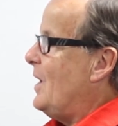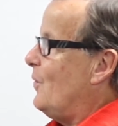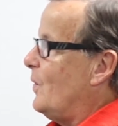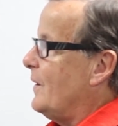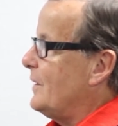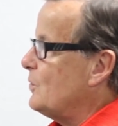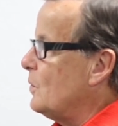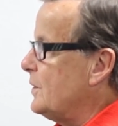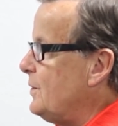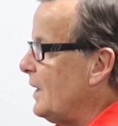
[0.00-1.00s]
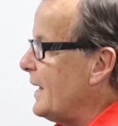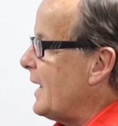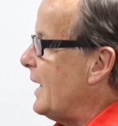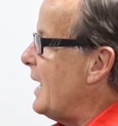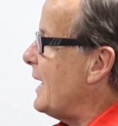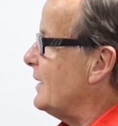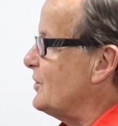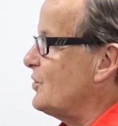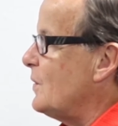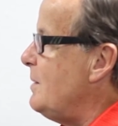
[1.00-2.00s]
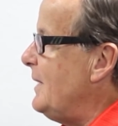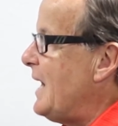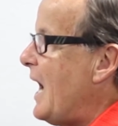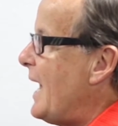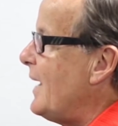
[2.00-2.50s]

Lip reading: Or do you like a lot of screaming high